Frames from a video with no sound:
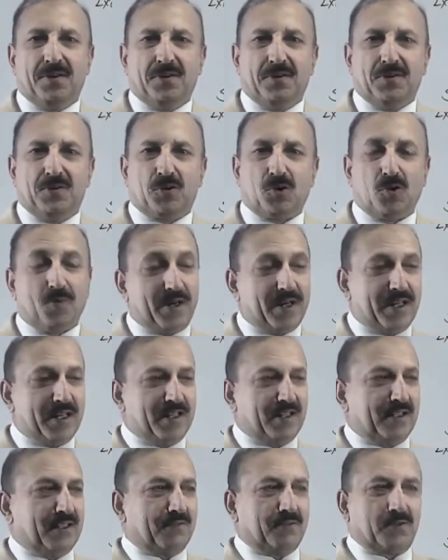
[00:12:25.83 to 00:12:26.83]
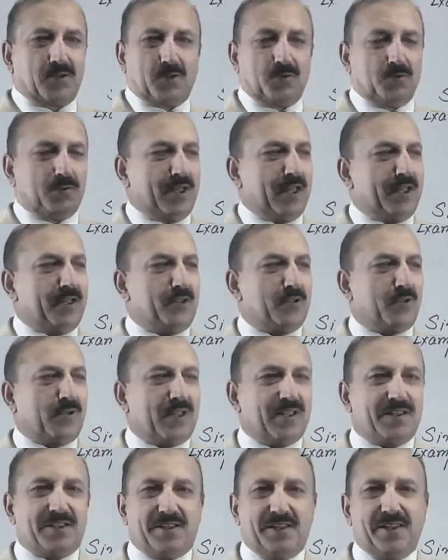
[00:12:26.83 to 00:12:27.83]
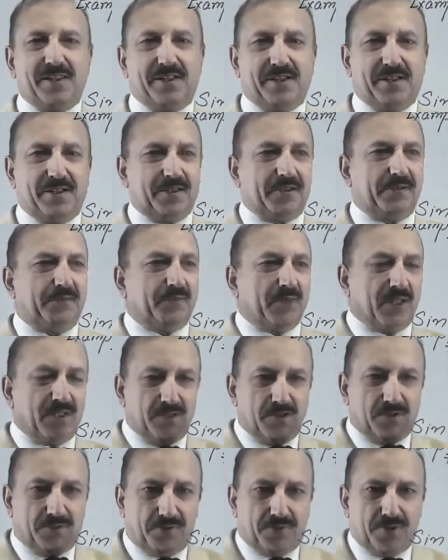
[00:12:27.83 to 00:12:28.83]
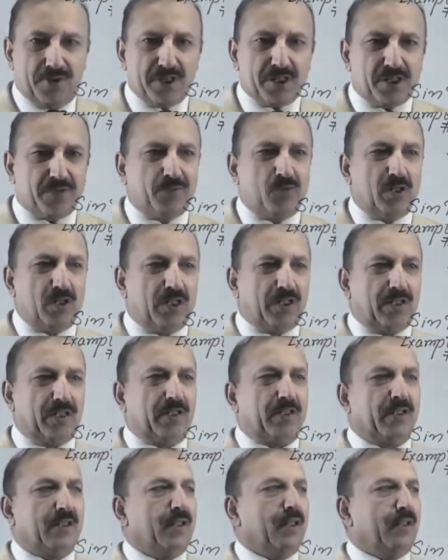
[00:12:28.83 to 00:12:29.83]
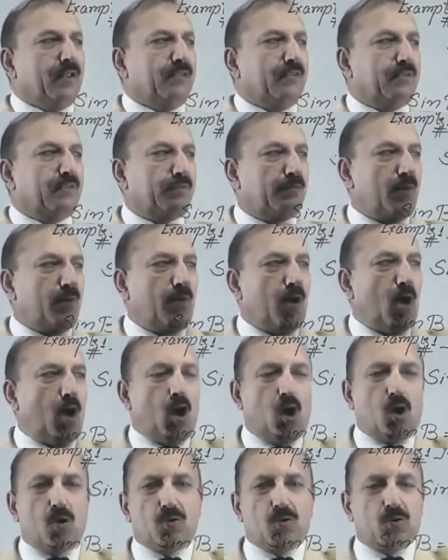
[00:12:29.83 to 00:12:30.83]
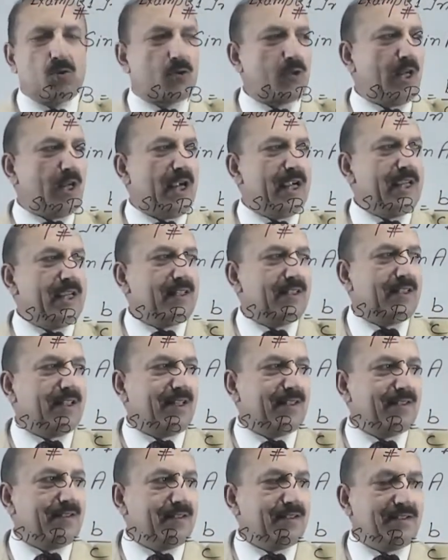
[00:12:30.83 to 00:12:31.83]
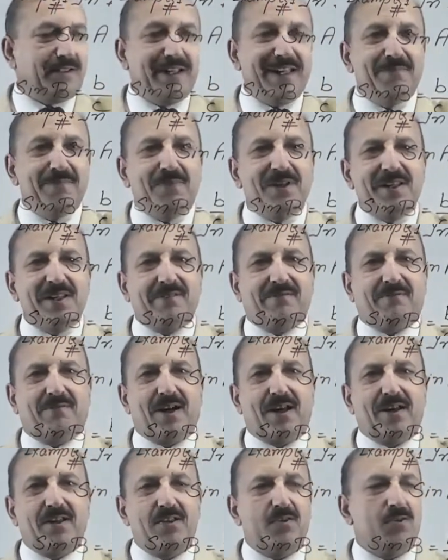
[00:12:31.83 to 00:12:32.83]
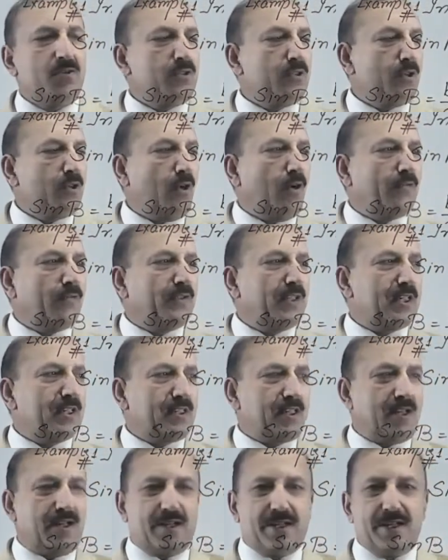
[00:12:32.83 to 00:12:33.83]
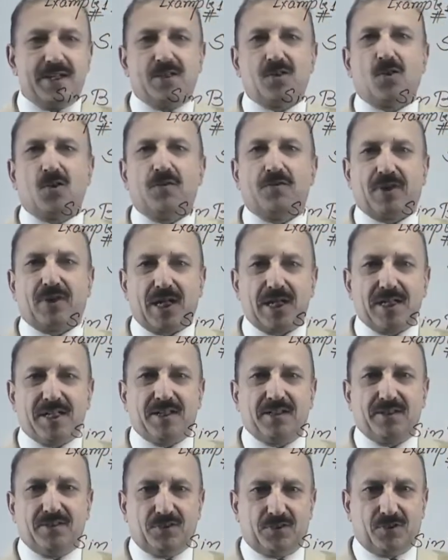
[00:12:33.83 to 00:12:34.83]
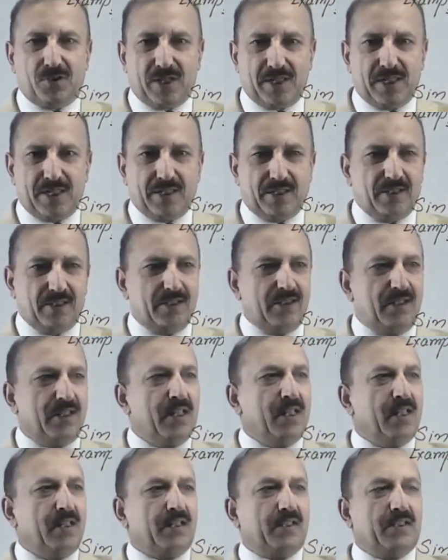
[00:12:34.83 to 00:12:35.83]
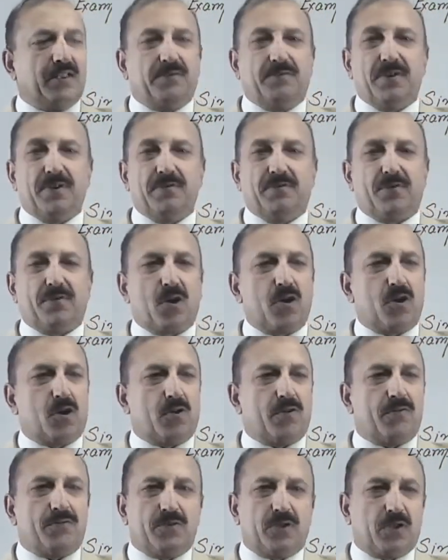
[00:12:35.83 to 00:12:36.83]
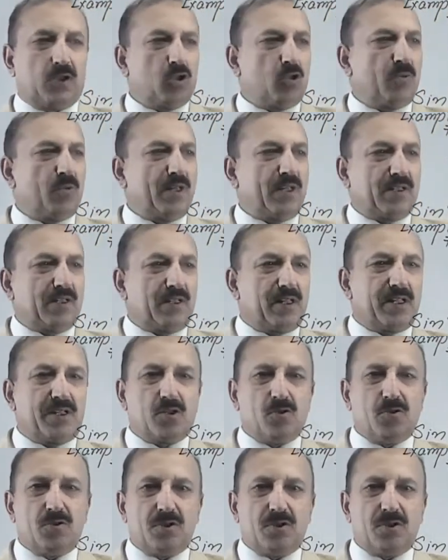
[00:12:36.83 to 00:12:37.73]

So my dear student, you can see here, the first we learn how to write the labeling values of the sides of right angle triangle in front of trigonometric ratio.